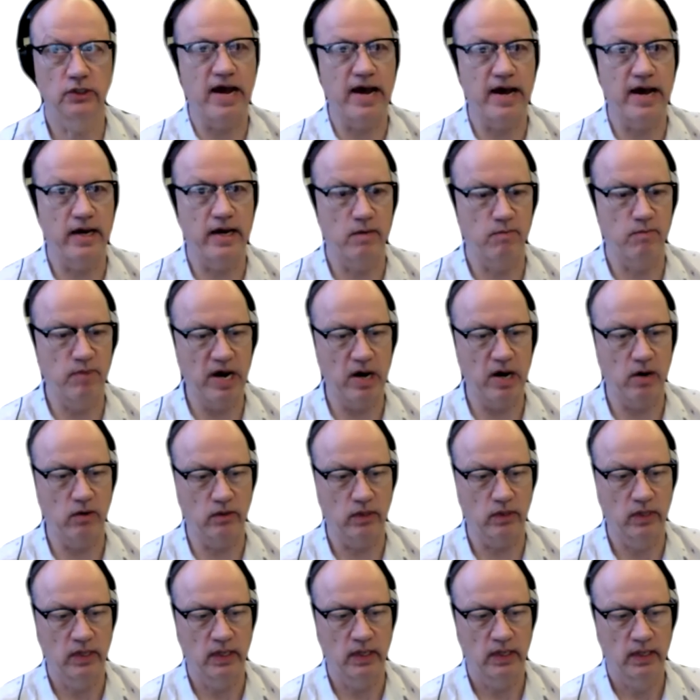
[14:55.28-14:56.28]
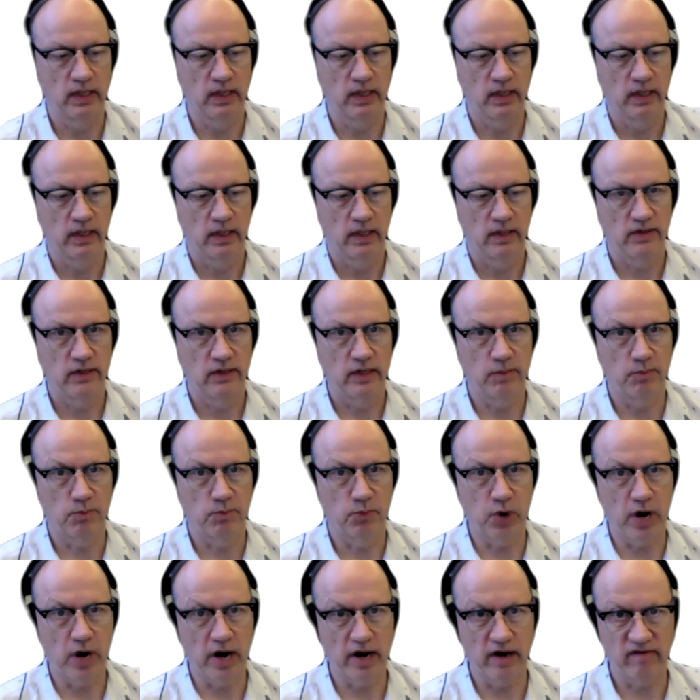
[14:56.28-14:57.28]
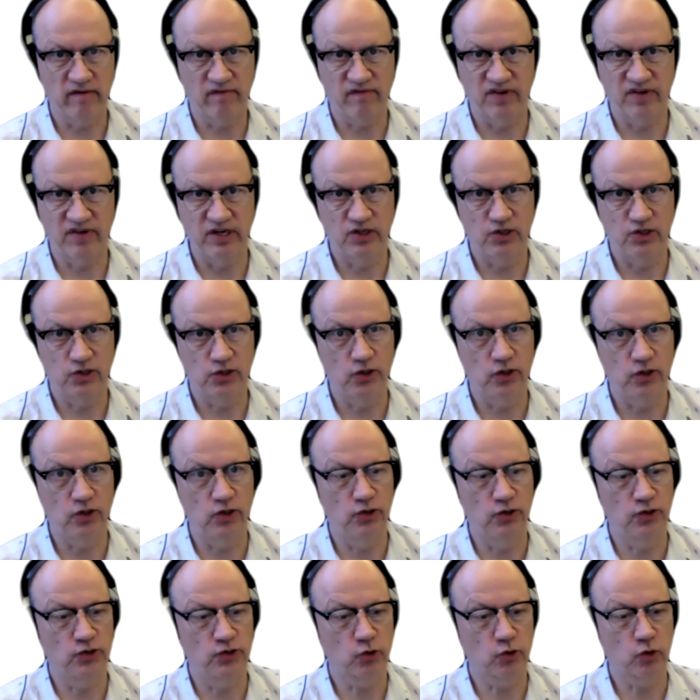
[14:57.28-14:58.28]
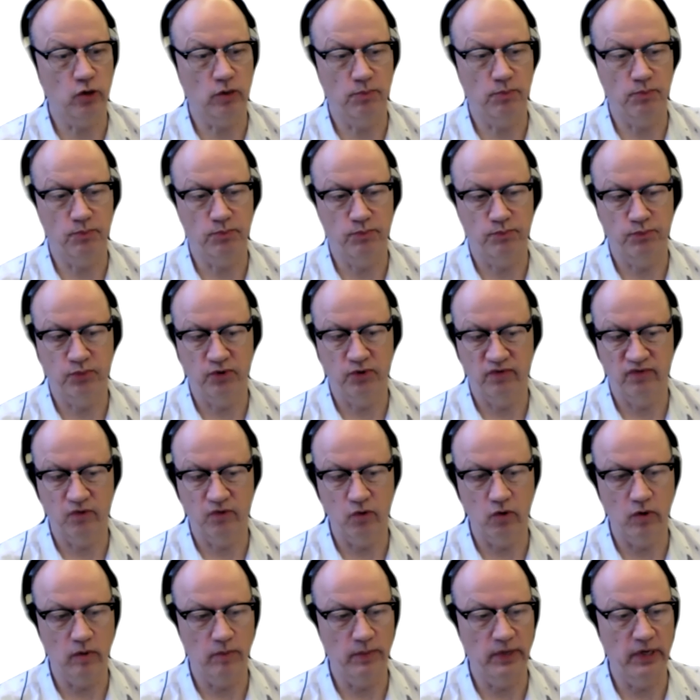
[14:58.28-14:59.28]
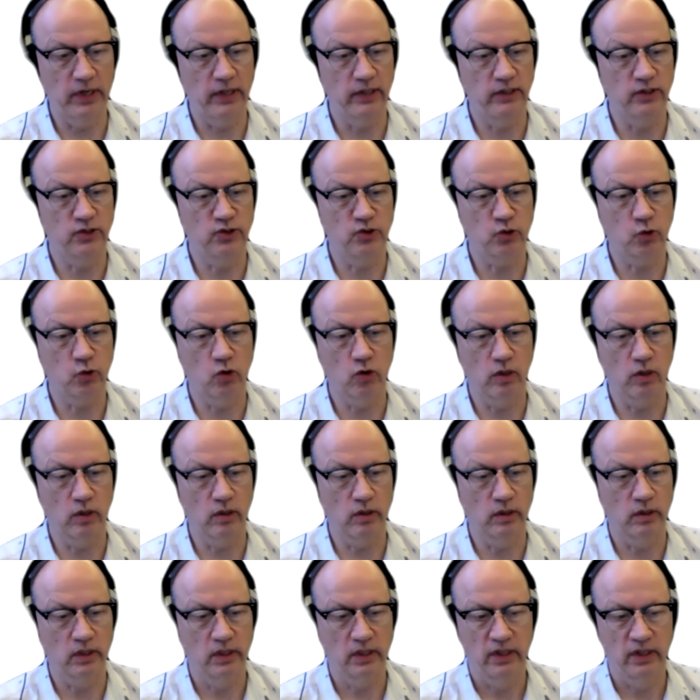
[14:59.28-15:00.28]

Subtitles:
add about the product features or performance or